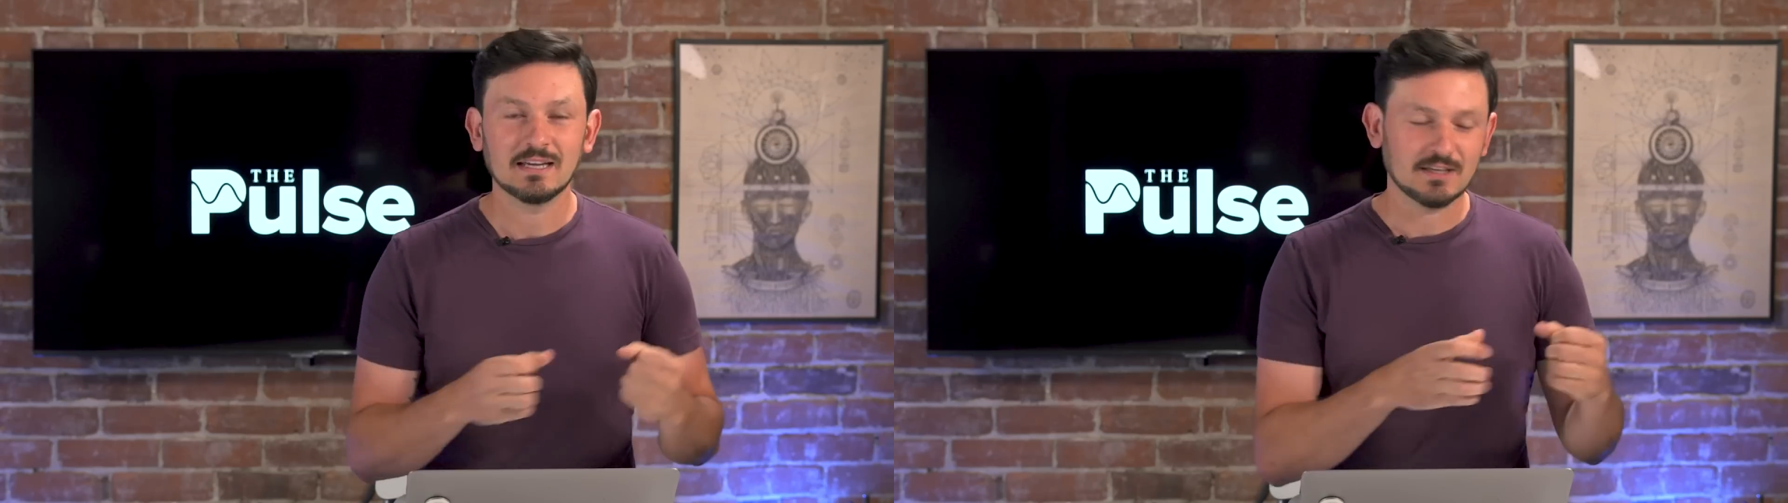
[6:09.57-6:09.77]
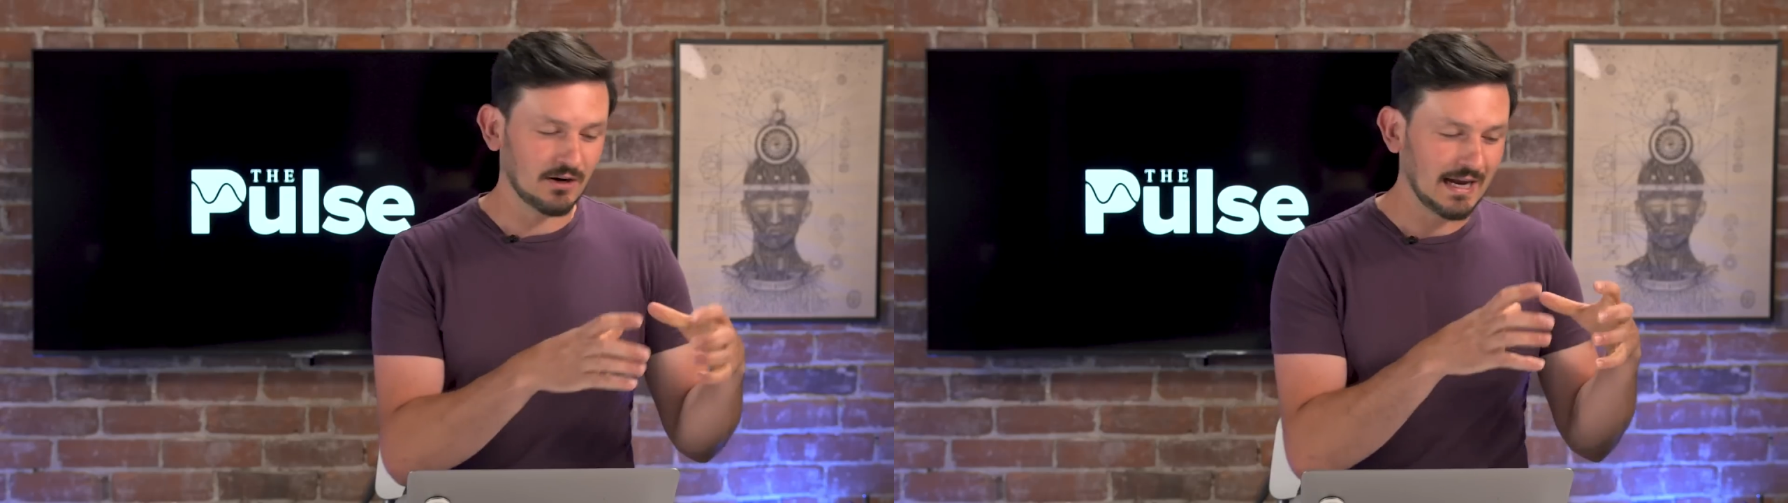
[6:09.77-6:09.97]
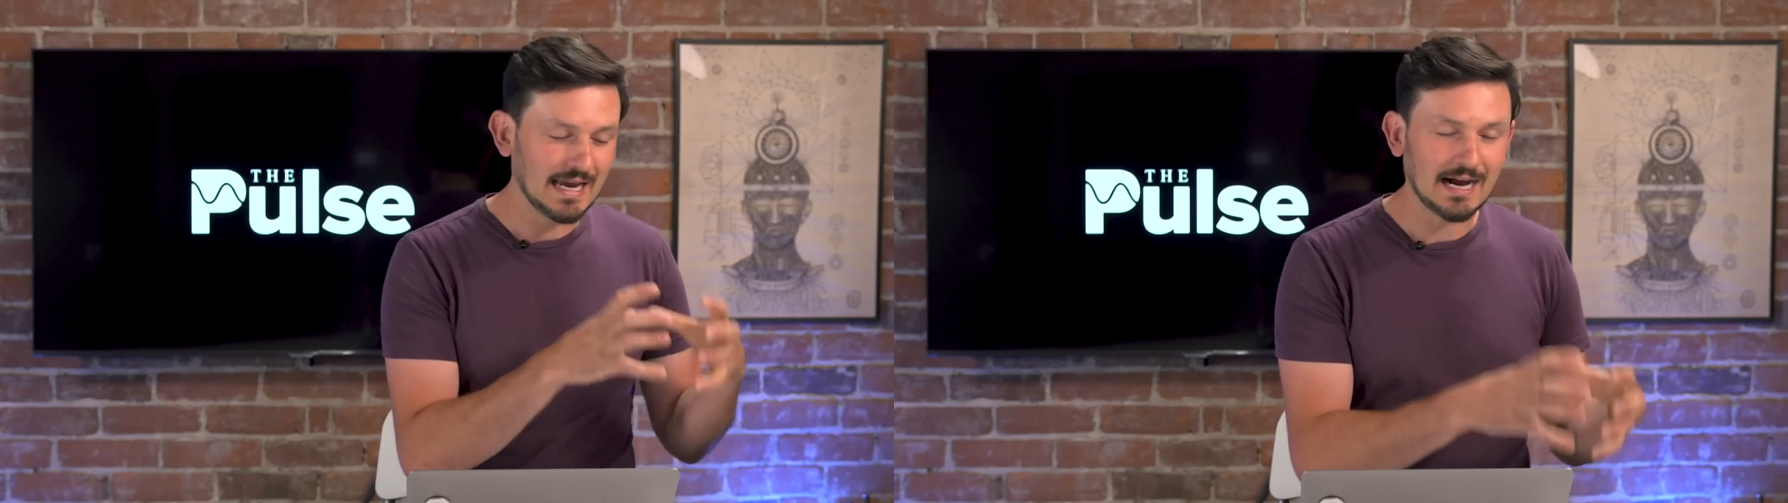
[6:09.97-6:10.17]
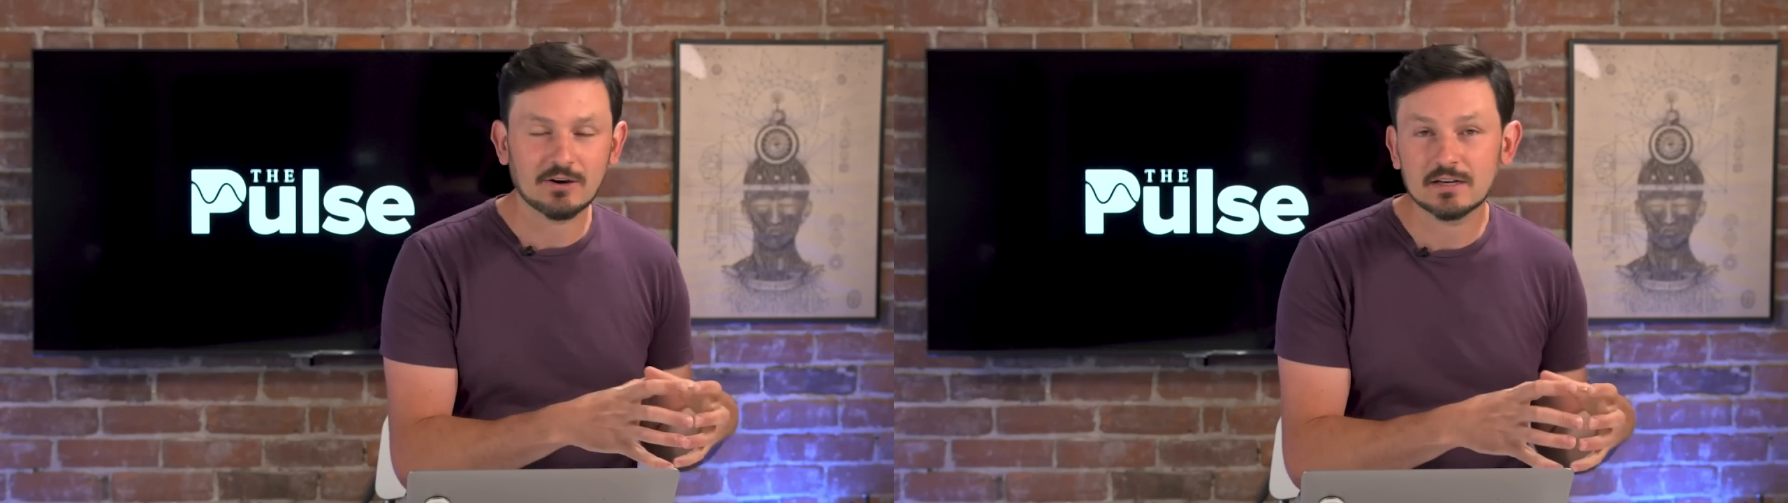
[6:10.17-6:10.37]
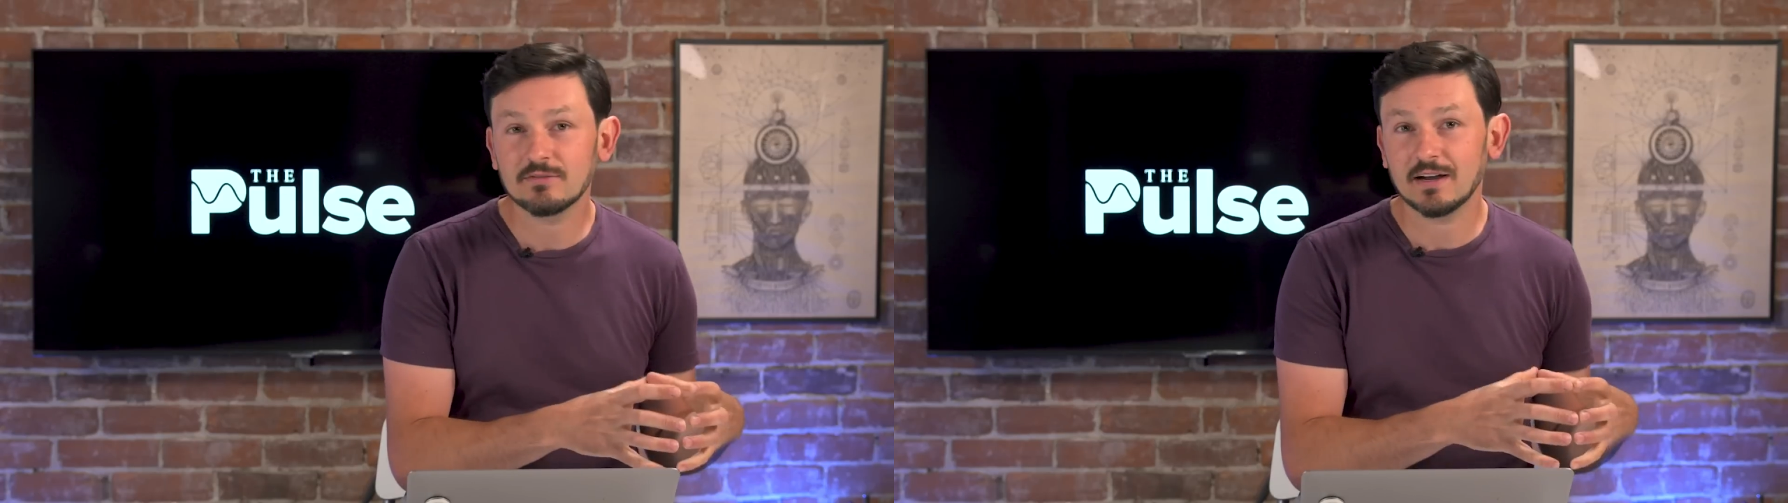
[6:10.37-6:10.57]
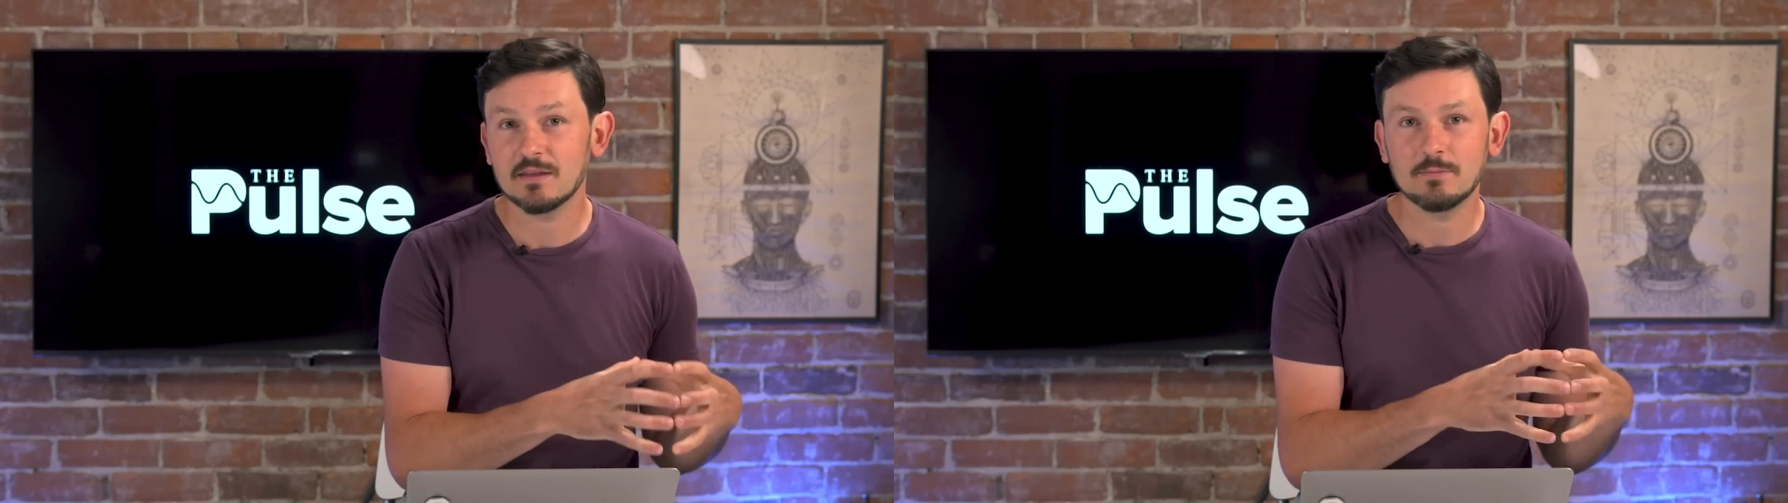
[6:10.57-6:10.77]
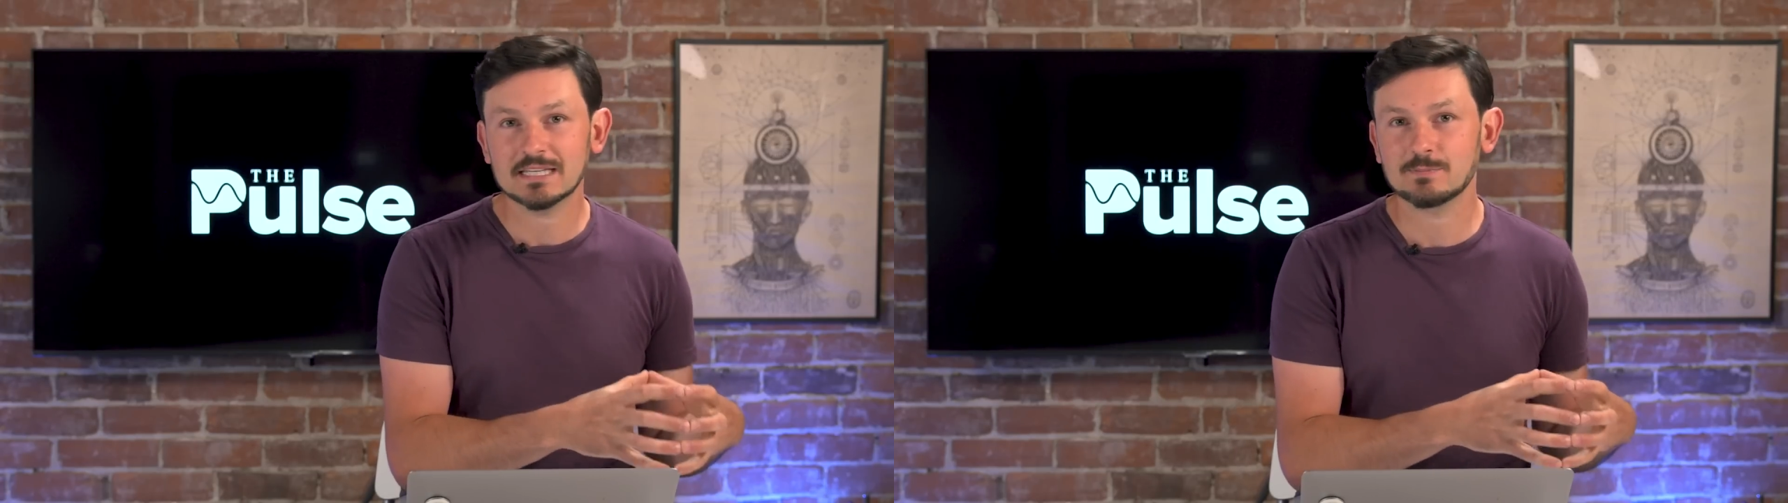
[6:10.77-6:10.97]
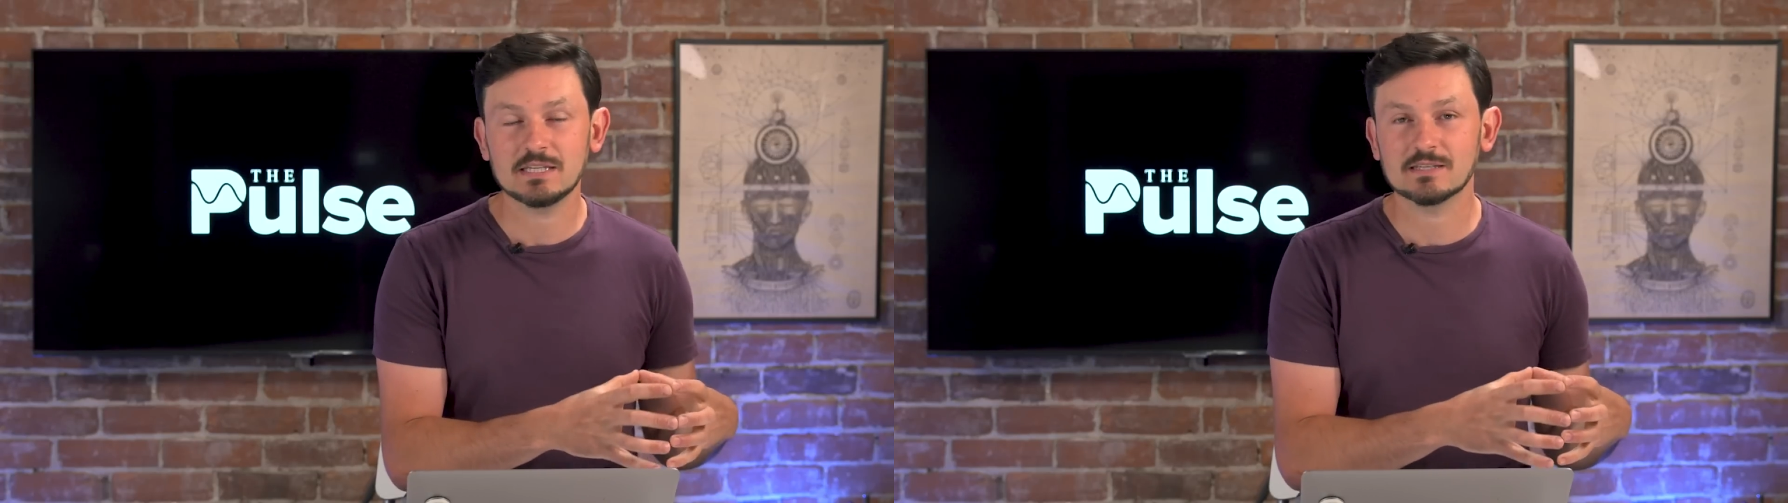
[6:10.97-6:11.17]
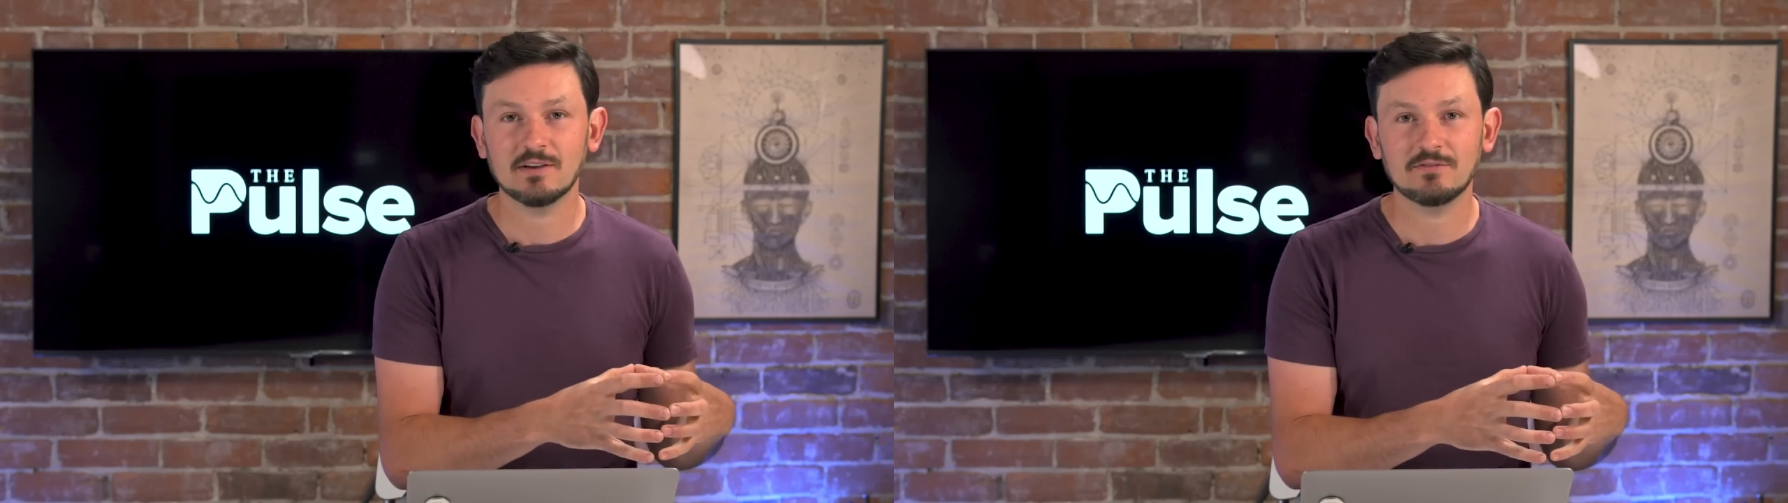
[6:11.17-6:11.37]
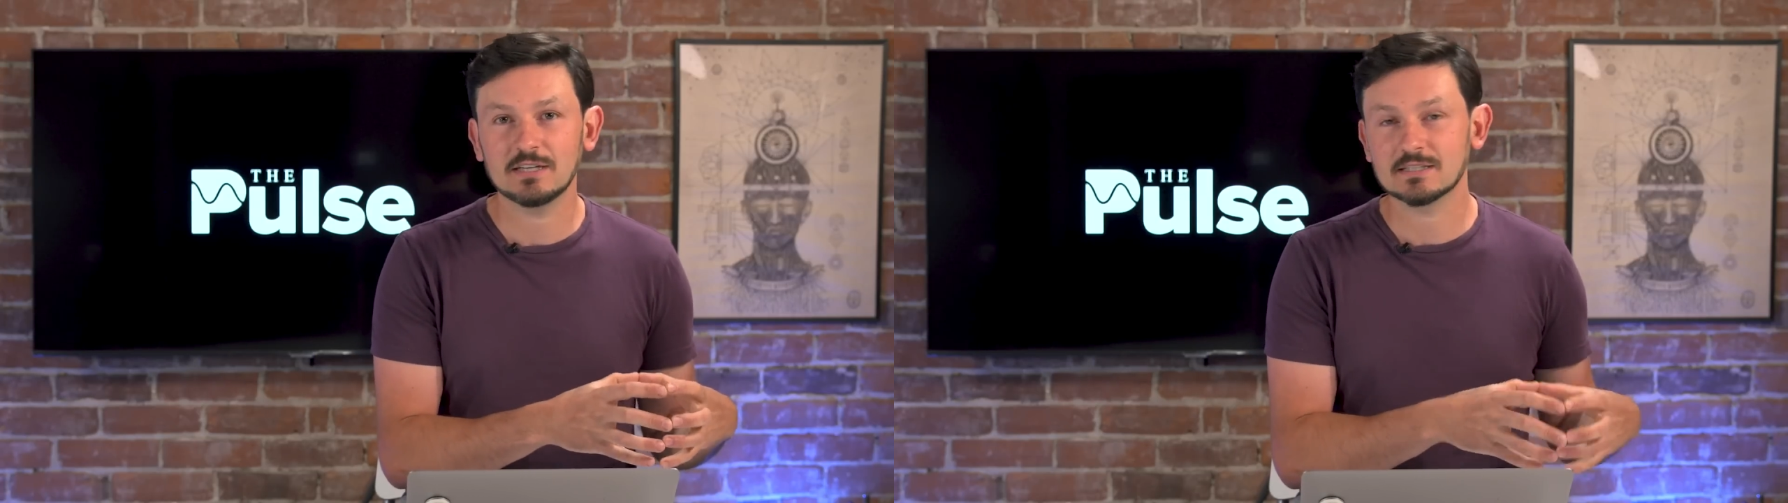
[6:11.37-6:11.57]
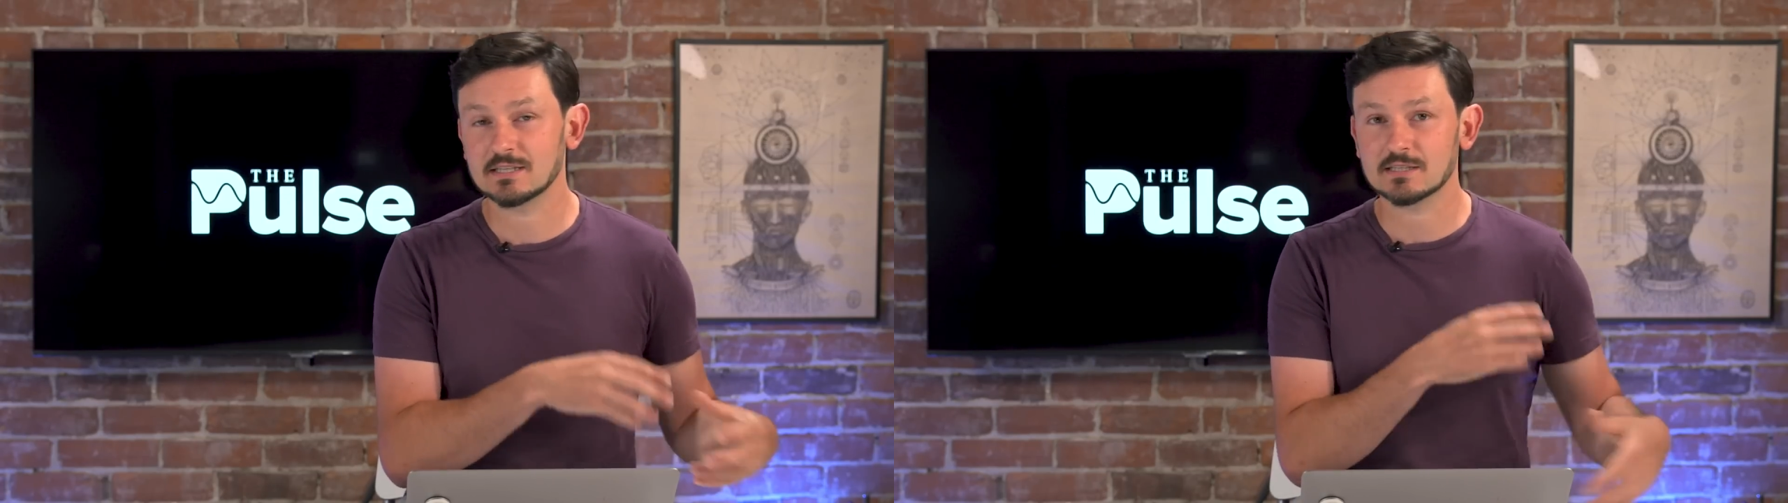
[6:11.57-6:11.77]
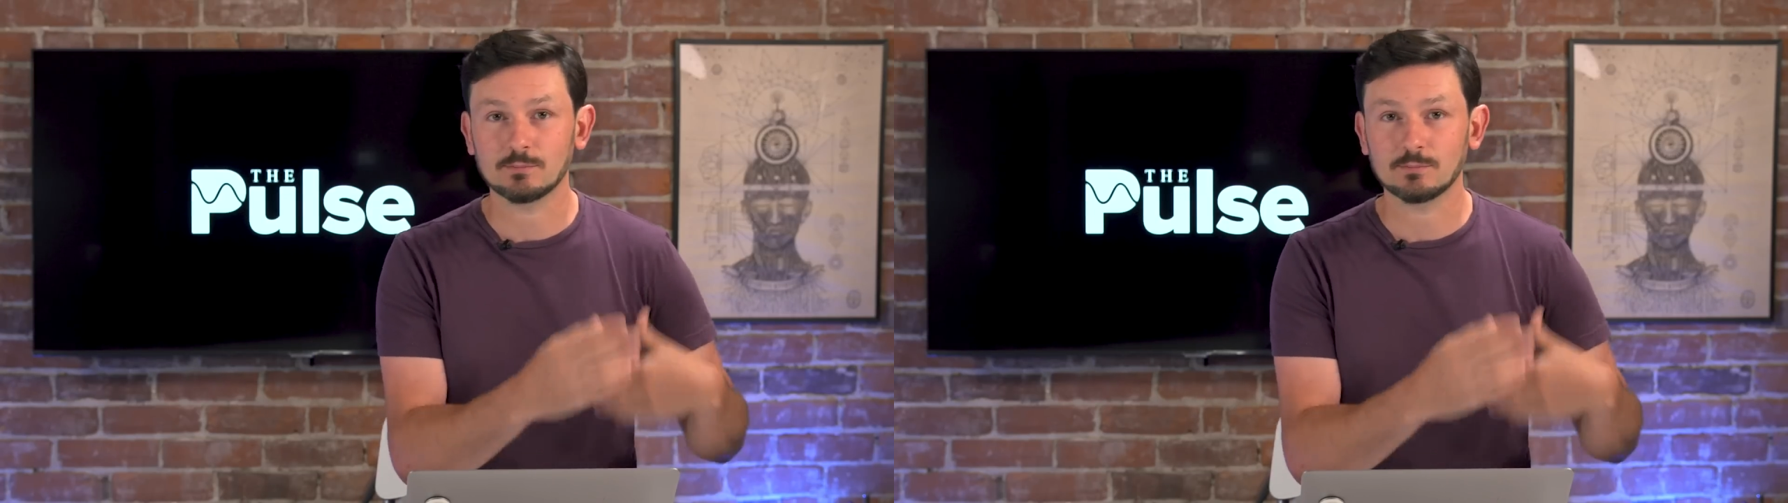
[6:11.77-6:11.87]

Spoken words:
hey, how can I find the best piece of evidence to